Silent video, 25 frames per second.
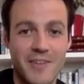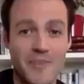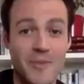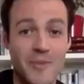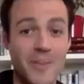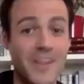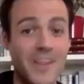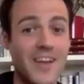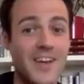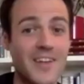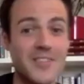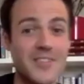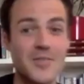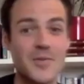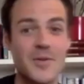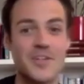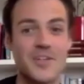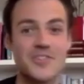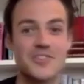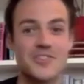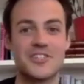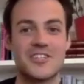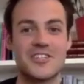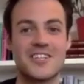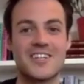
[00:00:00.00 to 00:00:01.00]
the last
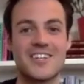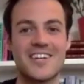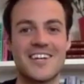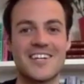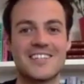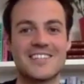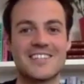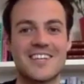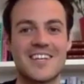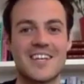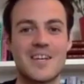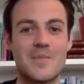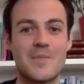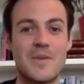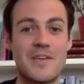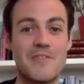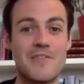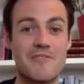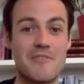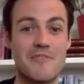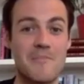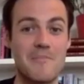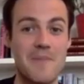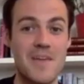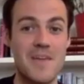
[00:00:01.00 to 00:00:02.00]
question yeah. is going to be
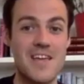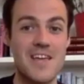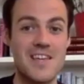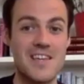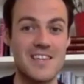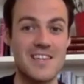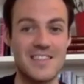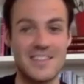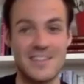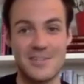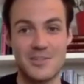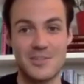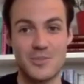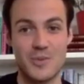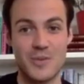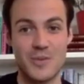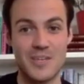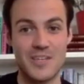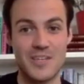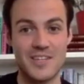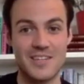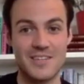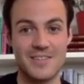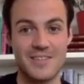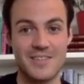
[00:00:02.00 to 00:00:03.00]
from me this
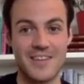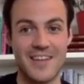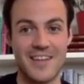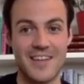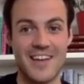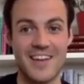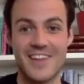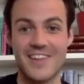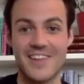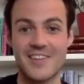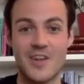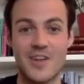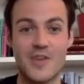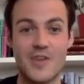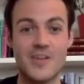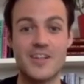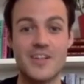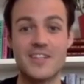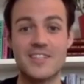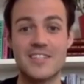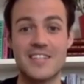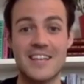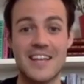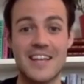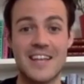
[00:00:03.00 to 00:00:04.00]
week, uh, mm-hmm. only
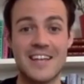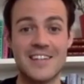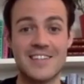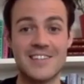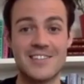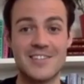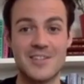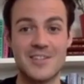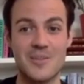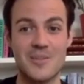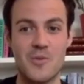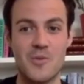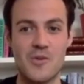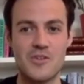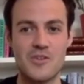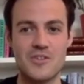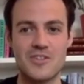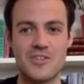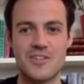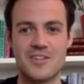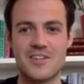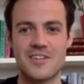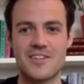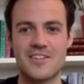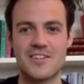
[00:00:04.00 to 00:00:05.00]
because it links to the
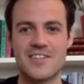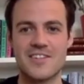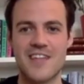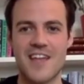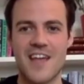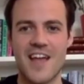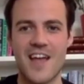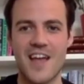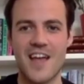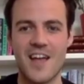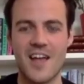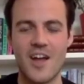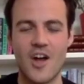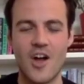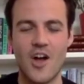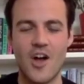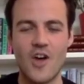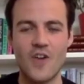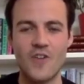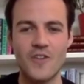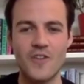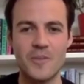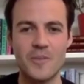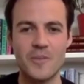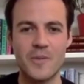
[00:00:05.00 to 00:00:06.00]
Watsons there.
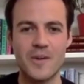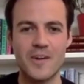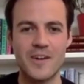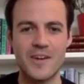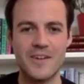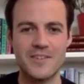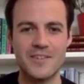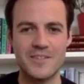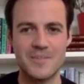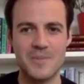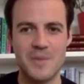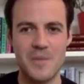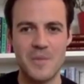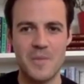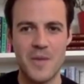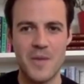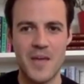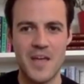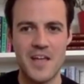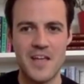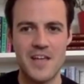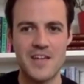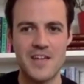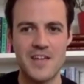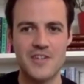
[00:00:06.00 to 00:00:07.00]
On the penultimate
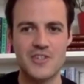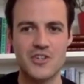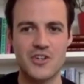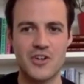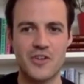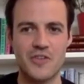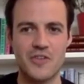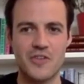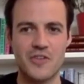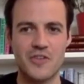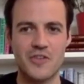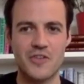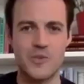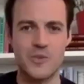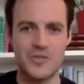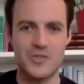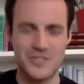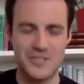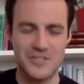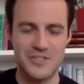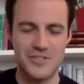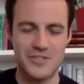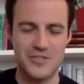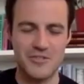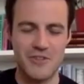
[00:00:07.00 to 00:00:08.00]
page of the
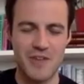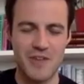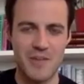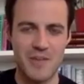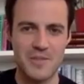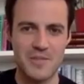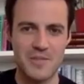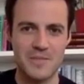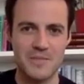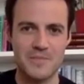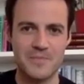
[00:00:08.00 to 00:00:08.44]
Watson script,